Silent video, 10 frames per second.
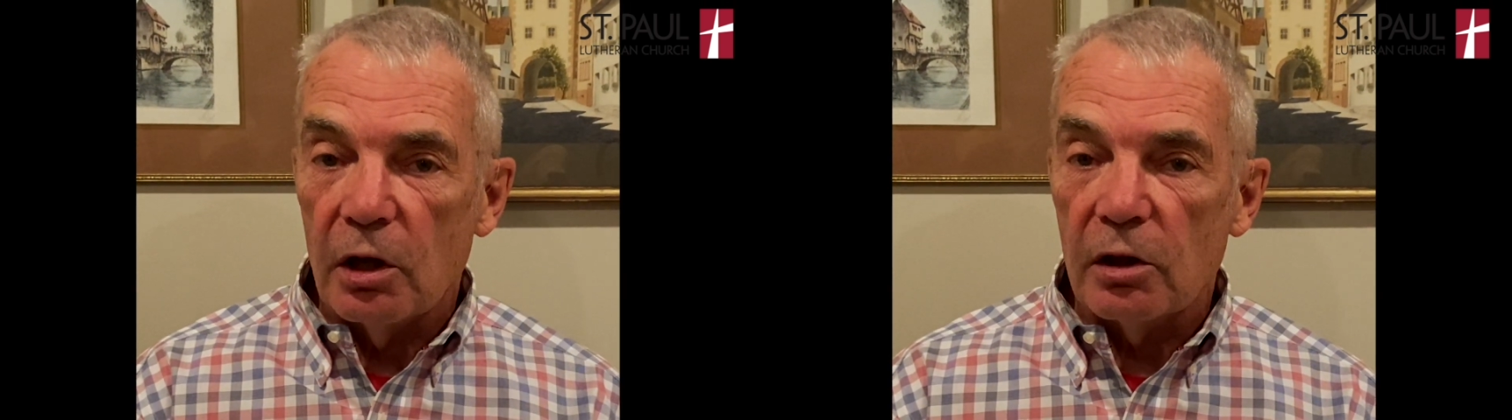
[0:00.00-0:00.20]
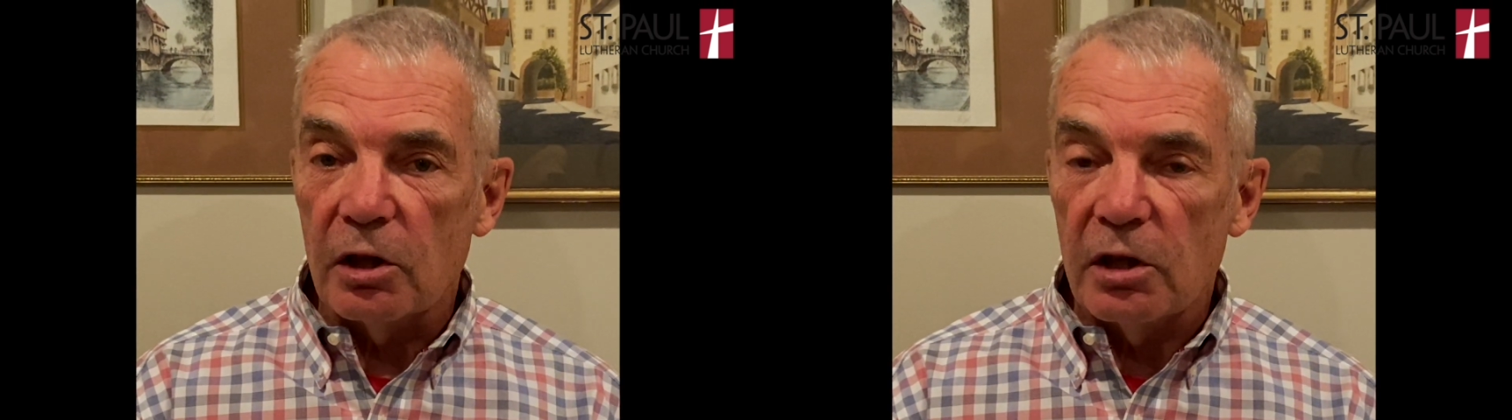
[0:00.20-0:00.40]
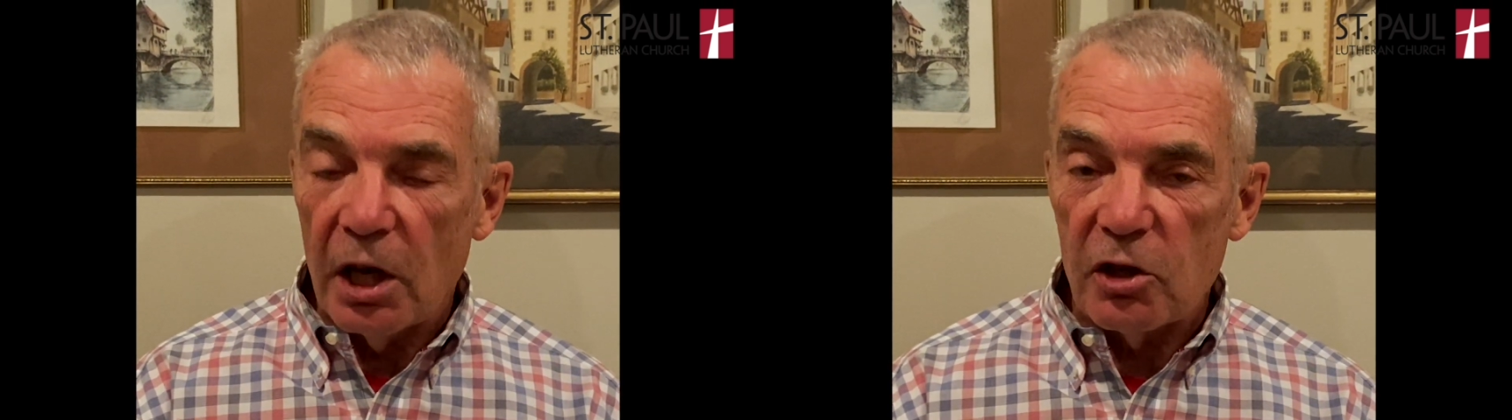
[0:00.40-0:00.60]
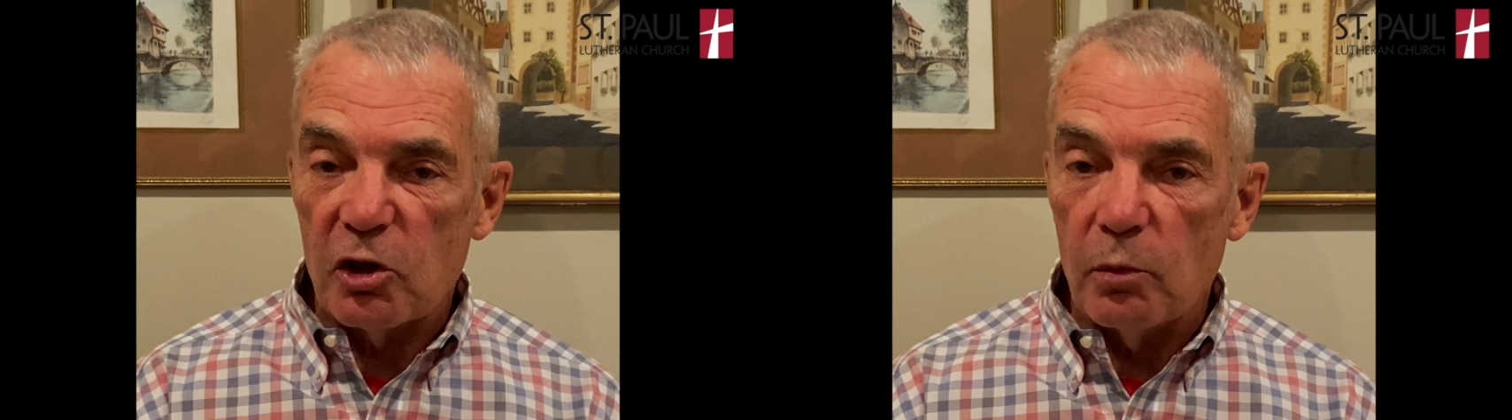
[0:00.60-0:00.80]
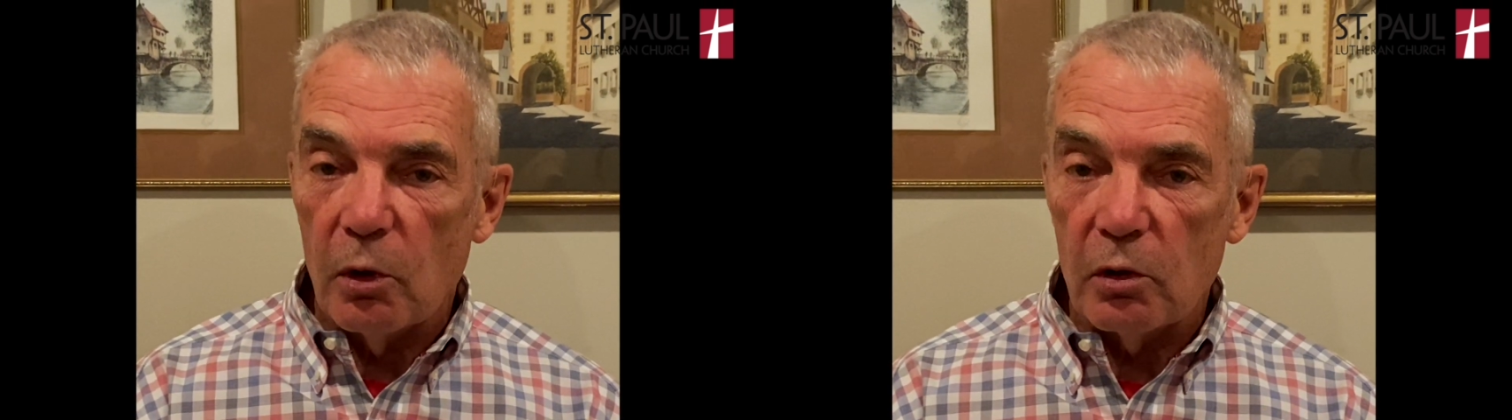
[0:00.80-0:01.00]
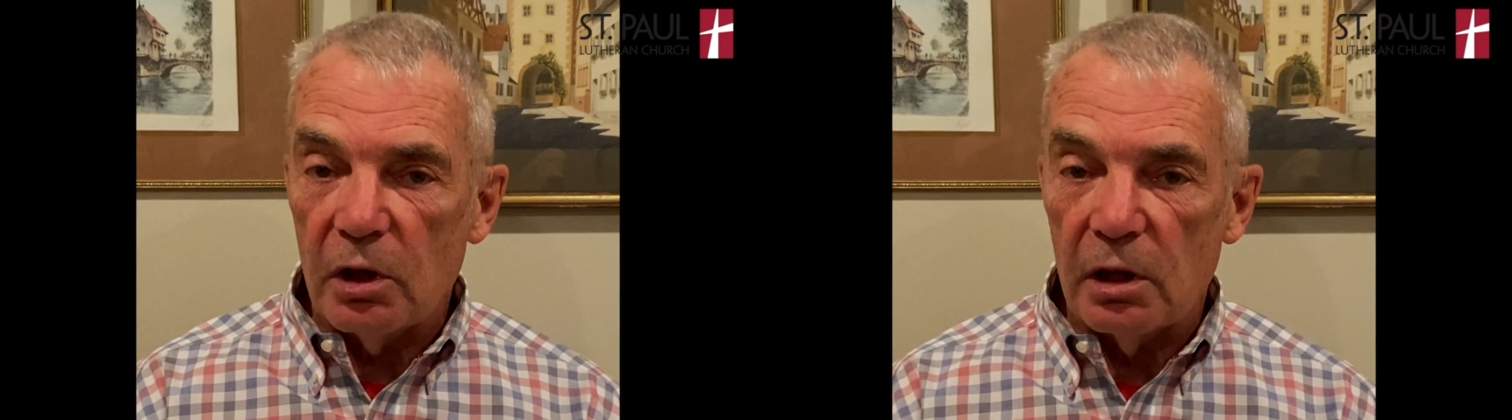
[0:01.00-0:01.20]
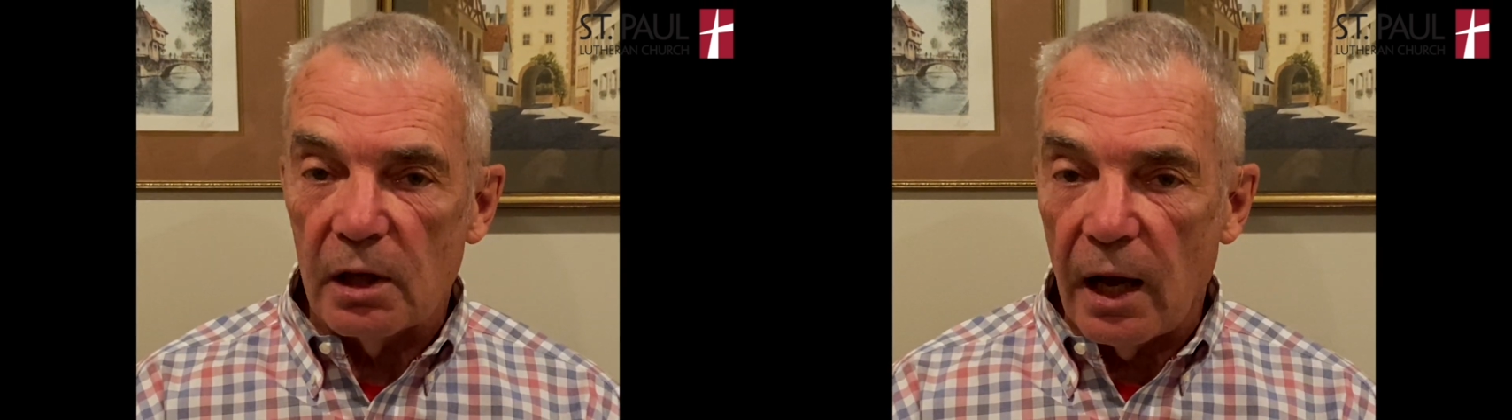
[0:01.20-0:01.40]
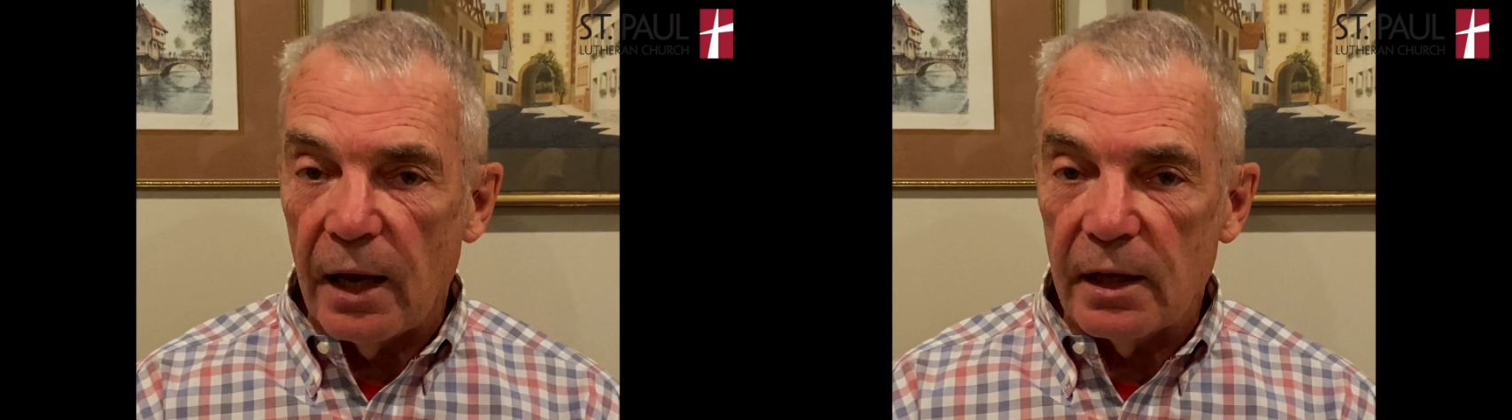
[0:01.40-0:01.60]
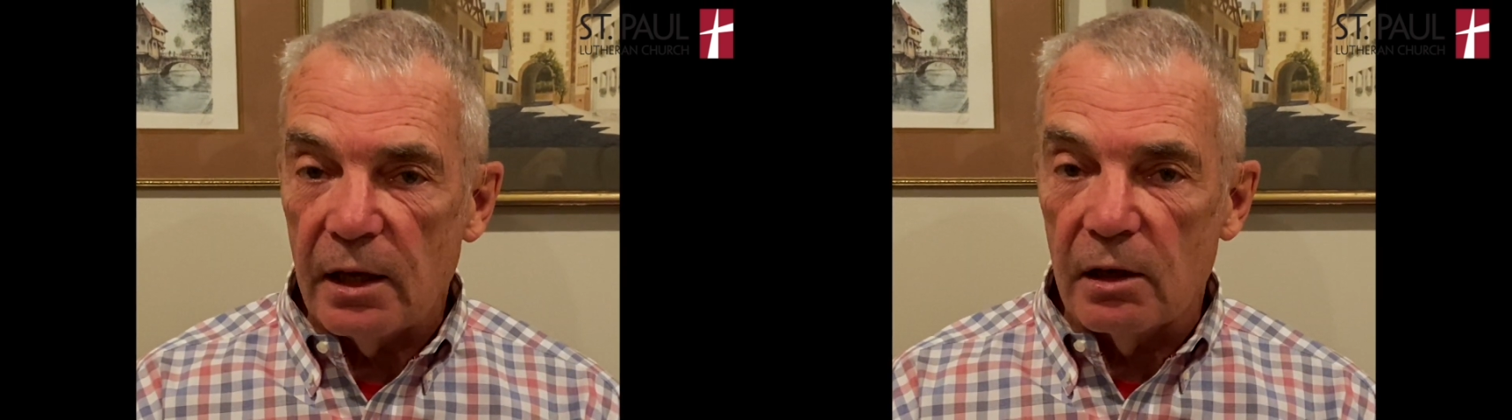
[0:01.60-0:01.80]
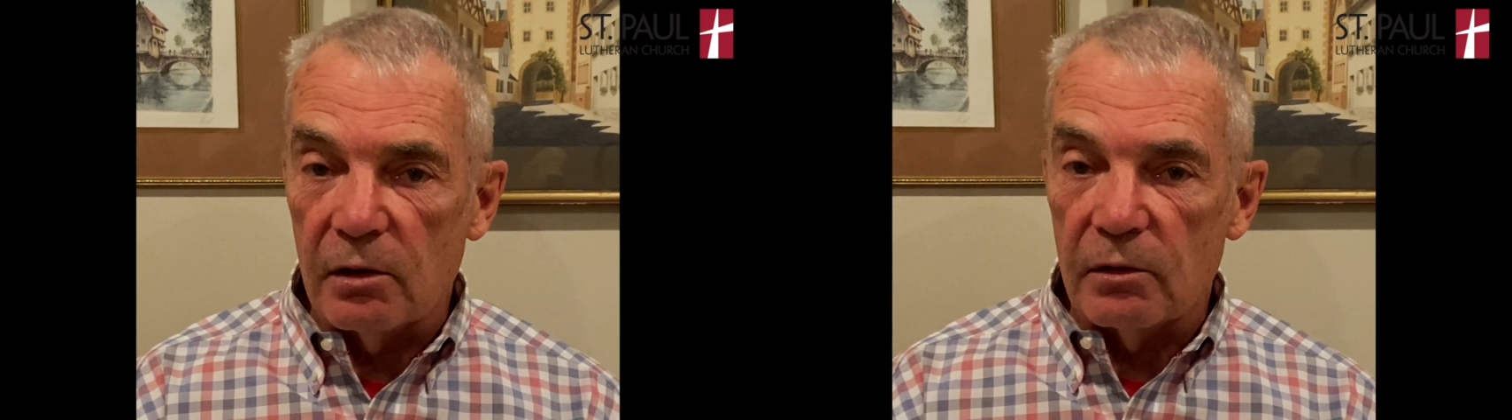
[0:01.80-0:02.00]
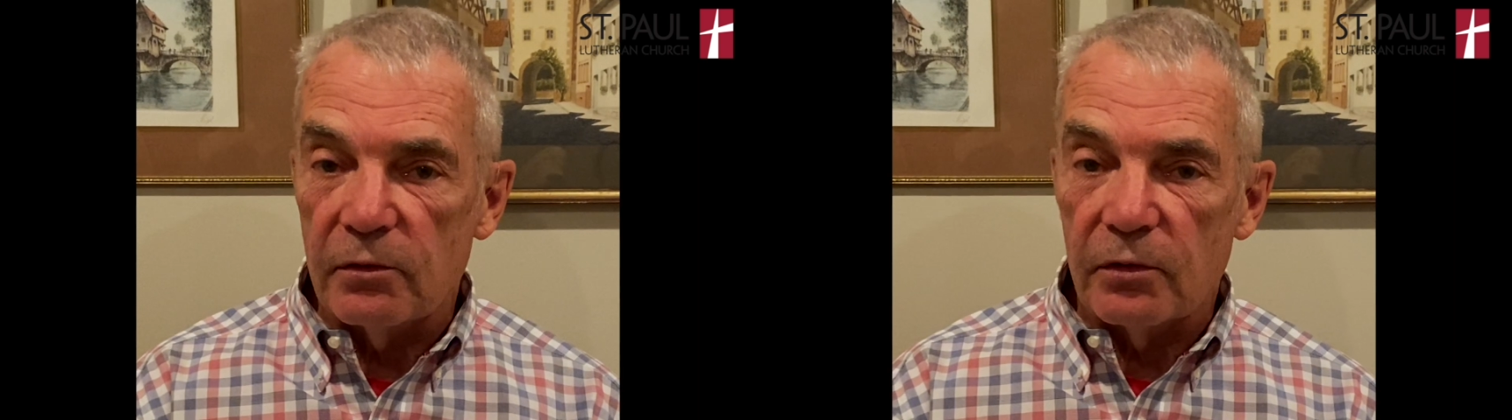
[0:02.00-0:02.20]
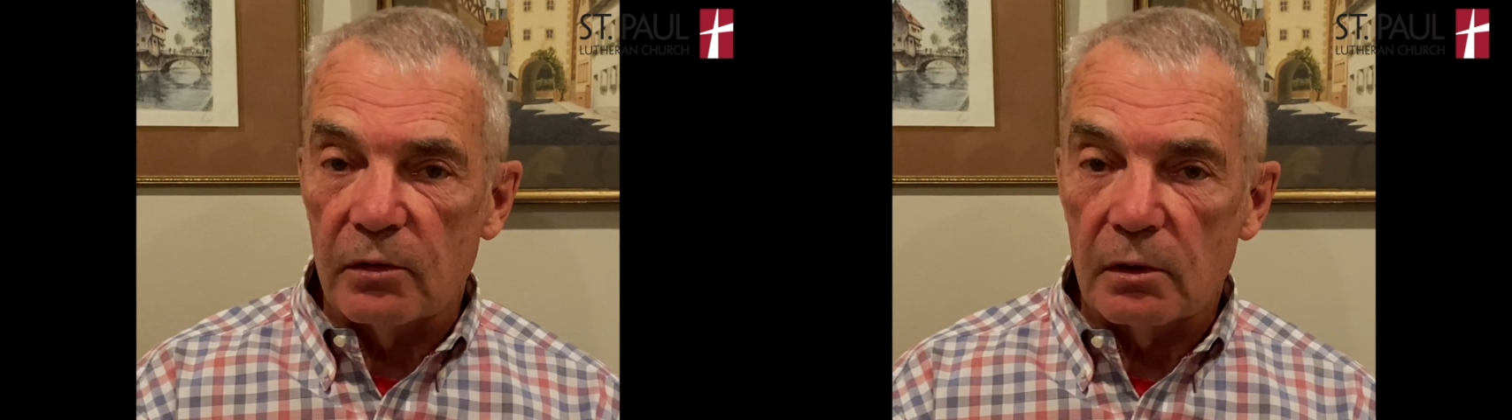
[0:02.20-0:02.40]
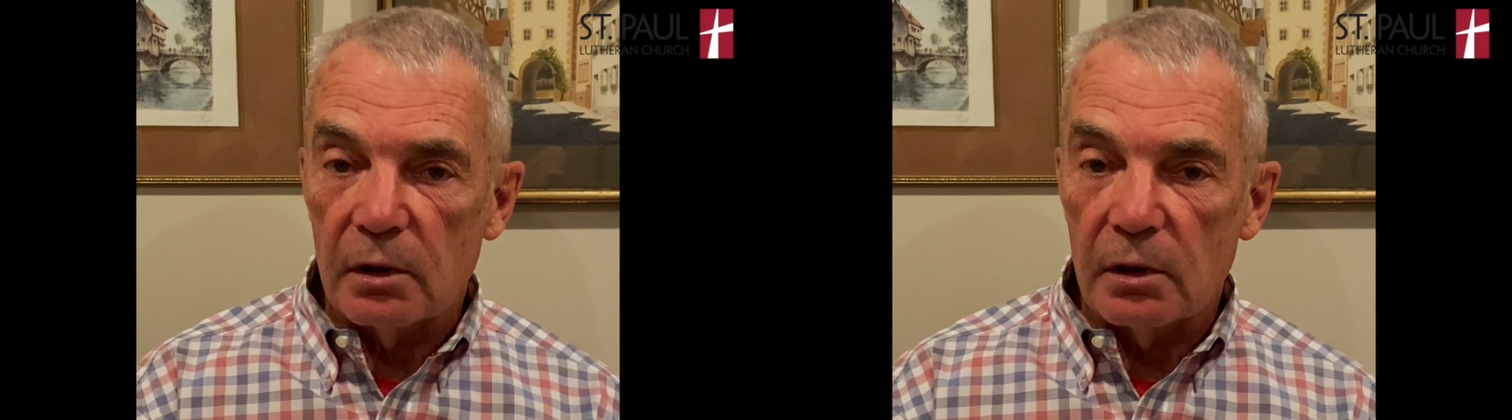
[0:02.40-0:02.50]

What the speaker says: the testimony that I give